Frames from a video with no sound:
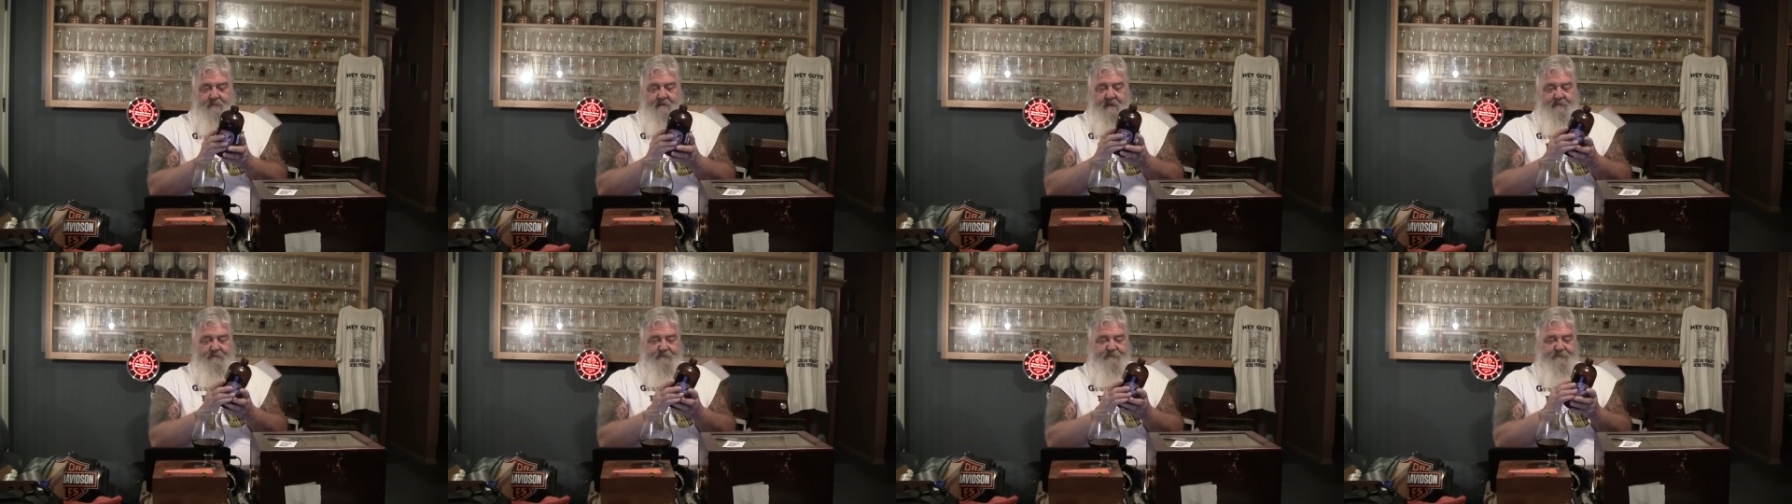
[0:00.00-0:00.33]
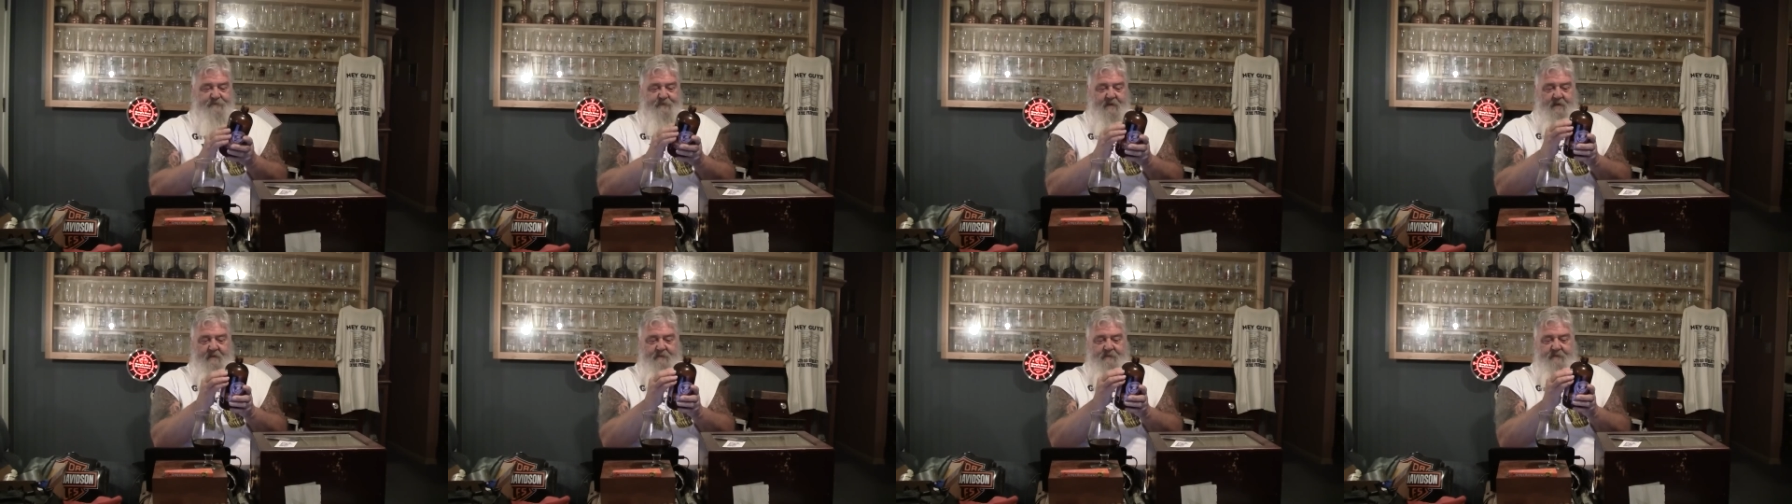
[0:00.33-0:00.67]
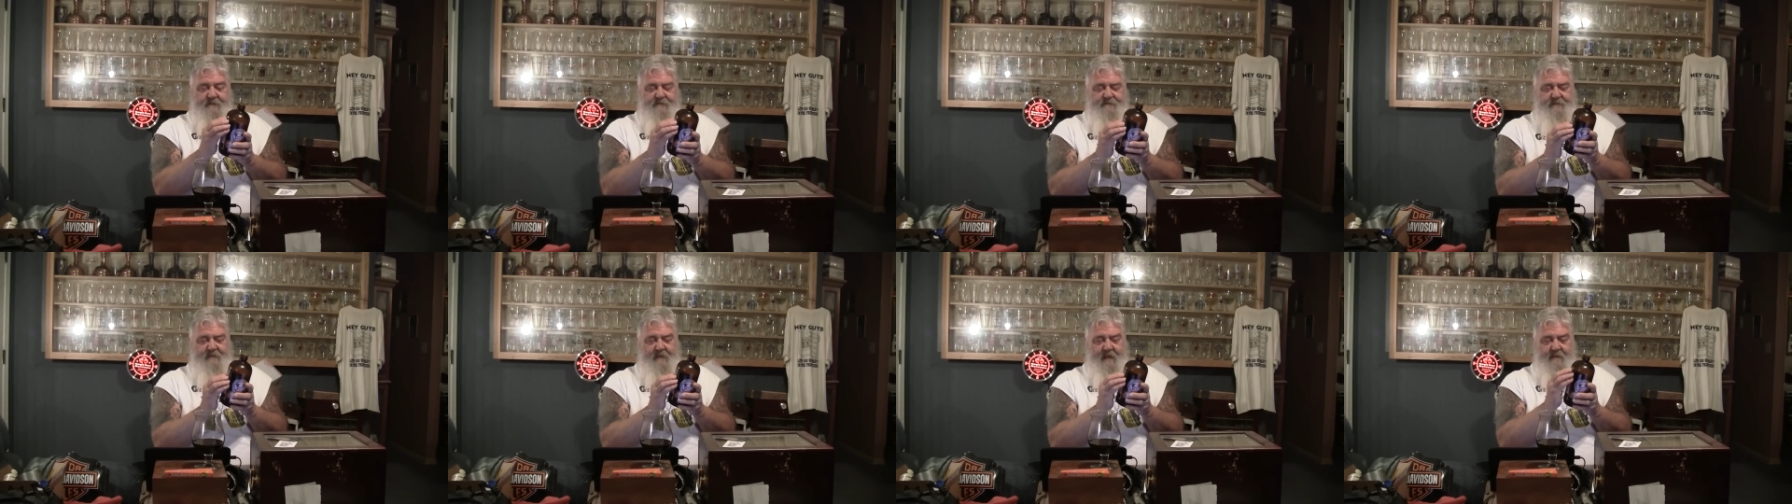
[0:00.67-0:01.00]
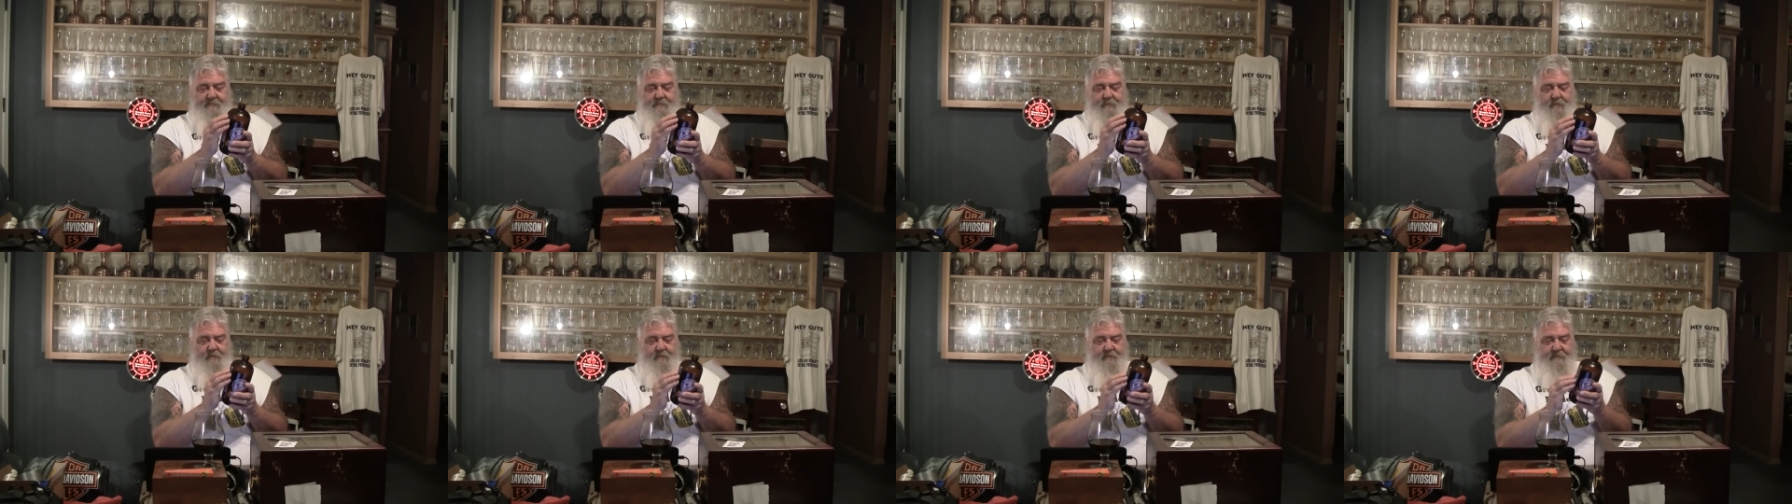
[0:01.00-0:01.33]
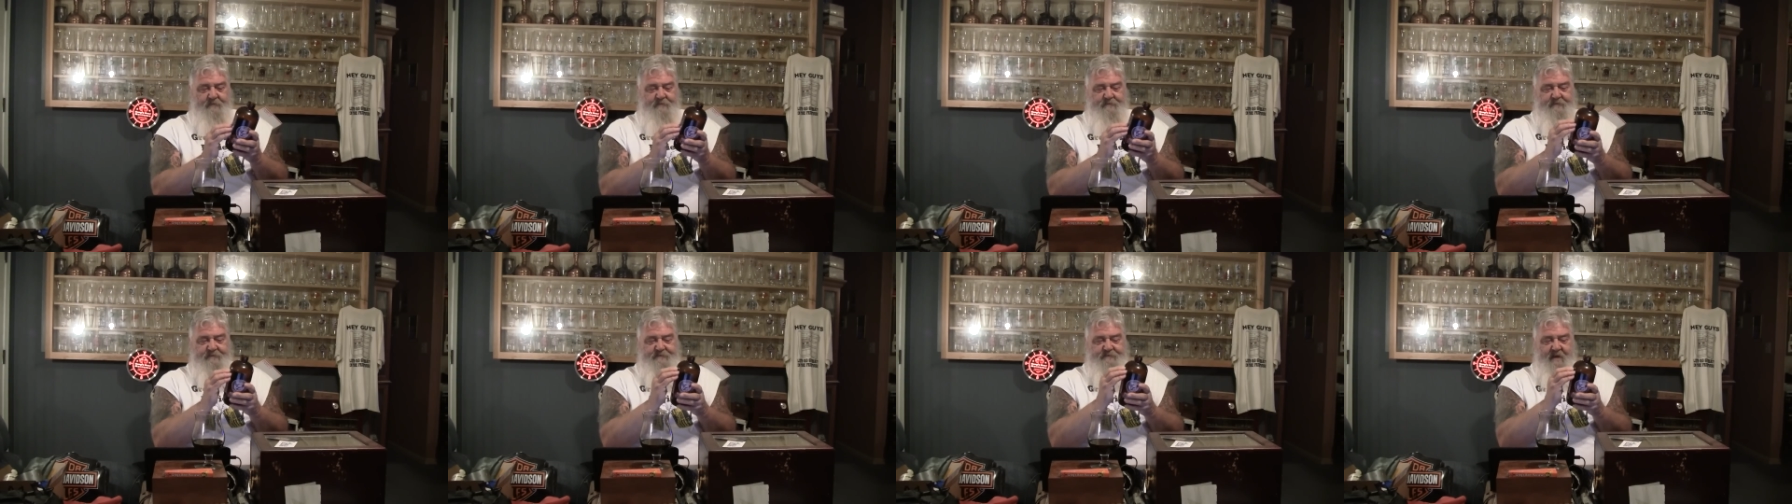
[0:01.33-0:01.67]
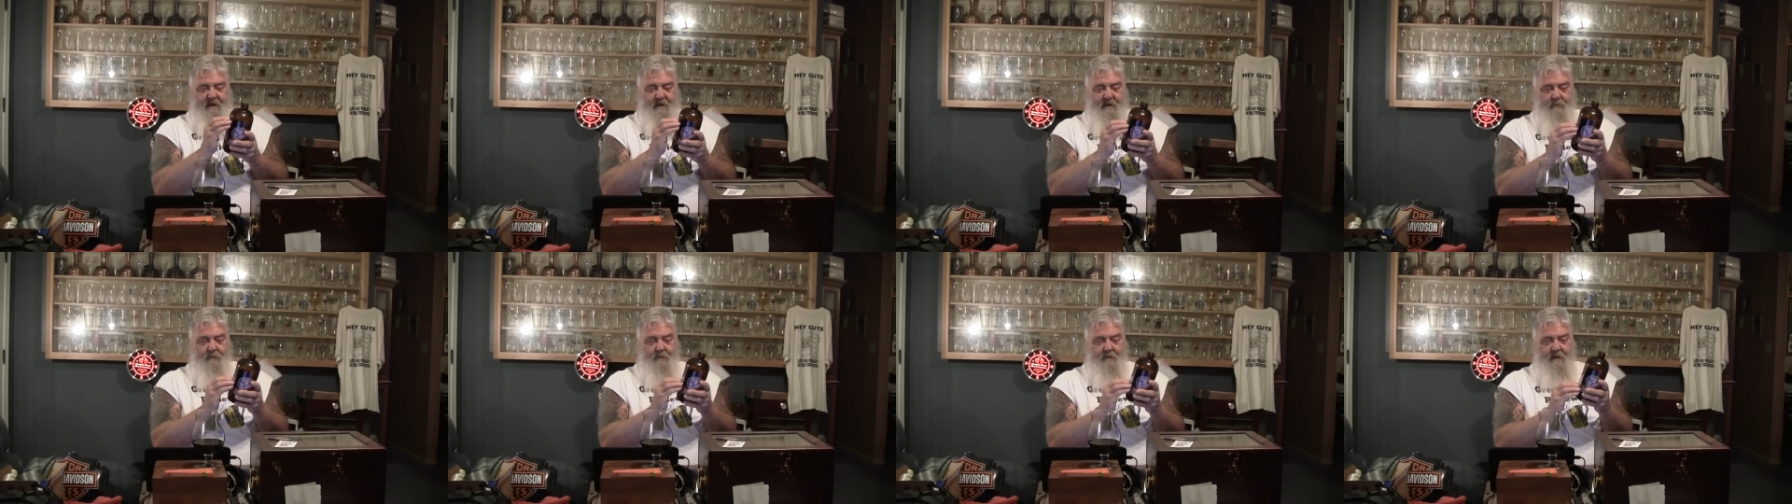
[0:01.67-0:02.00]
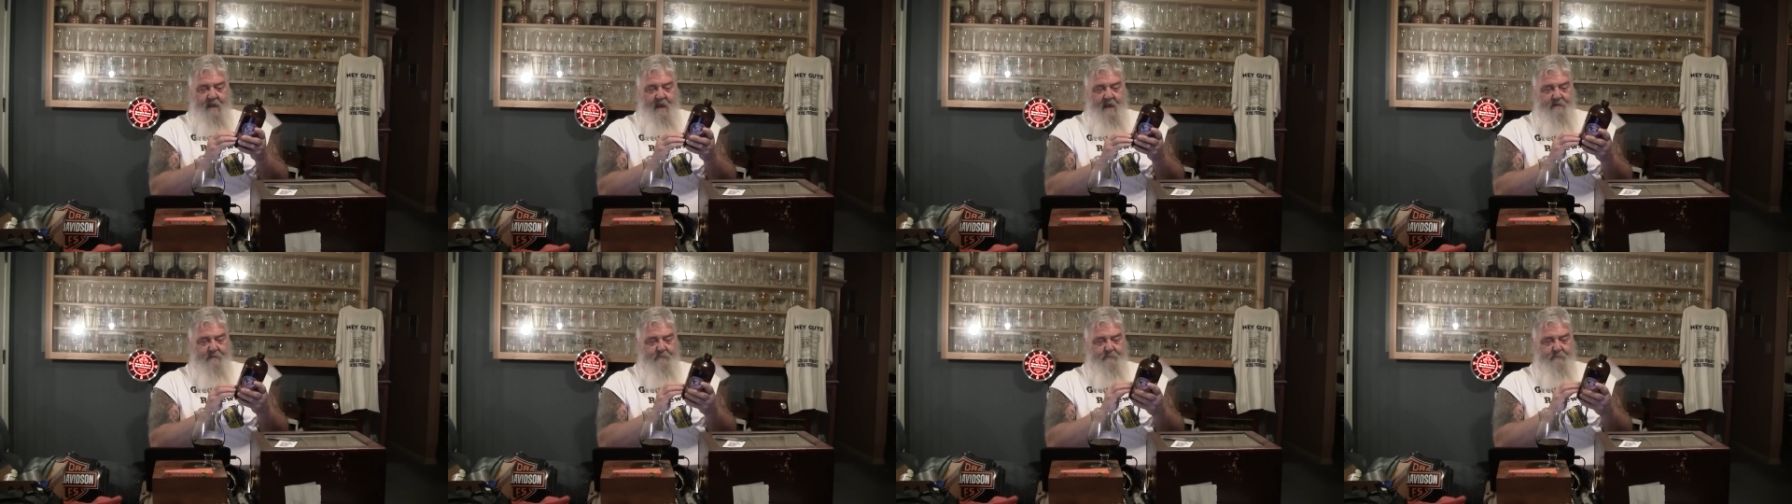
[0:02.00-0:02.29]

they stuck this label on it to tell it what kind